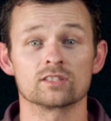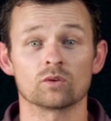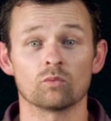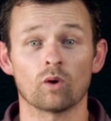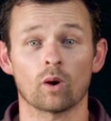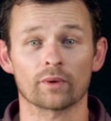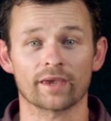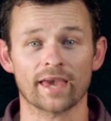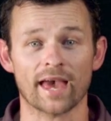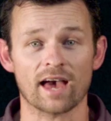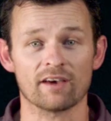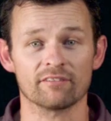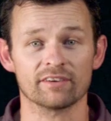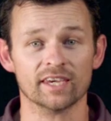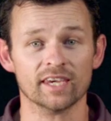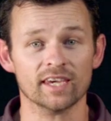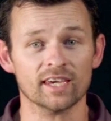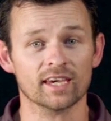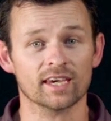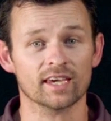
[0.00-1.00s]
What we have
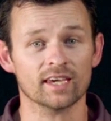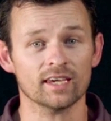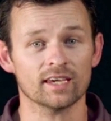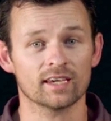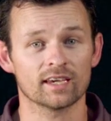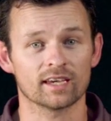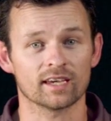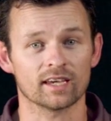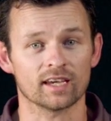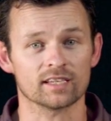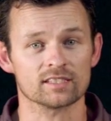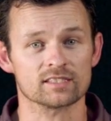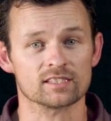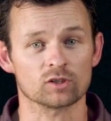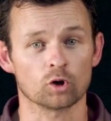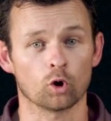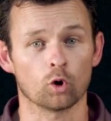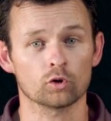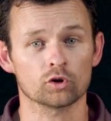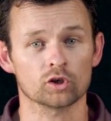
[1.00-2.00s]
here is
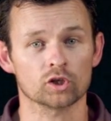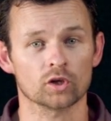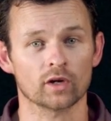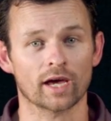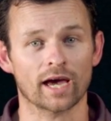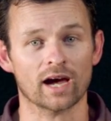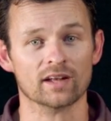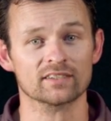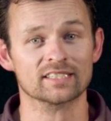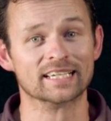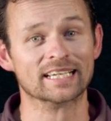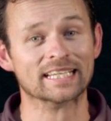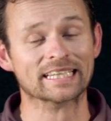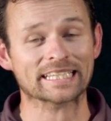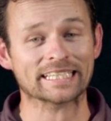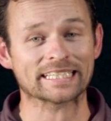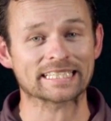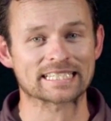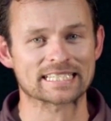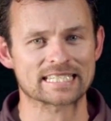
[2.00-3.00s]
the all-new Haltech
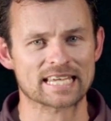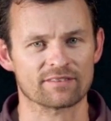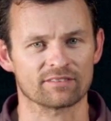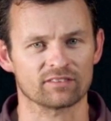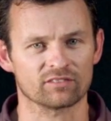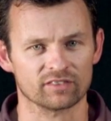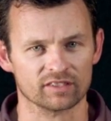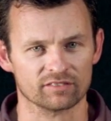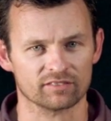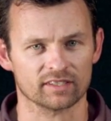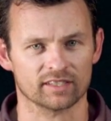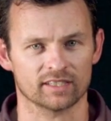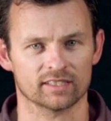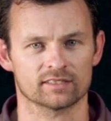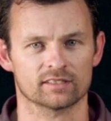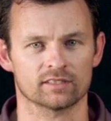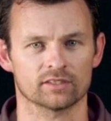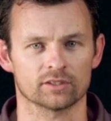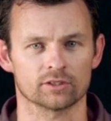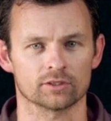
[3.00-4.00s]
Elite 750
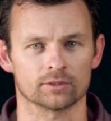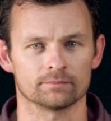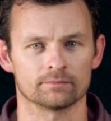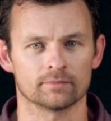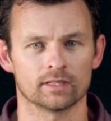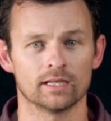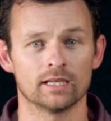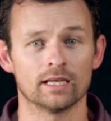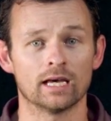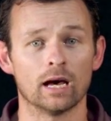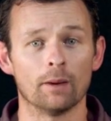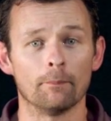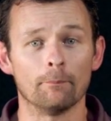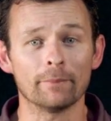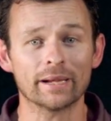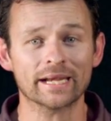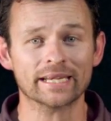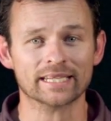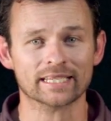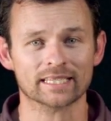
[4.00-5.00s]
ECU.
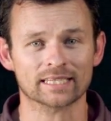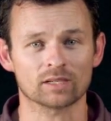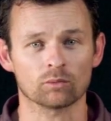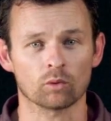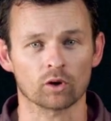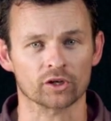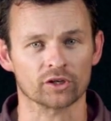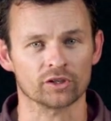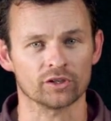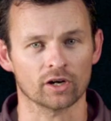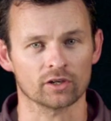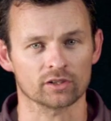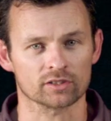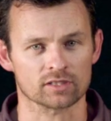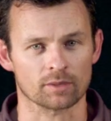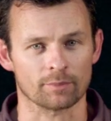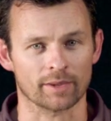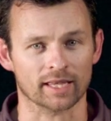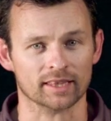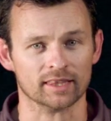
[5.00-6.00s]
Immediately what you
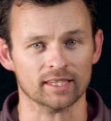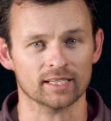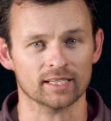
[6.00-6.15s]
notice about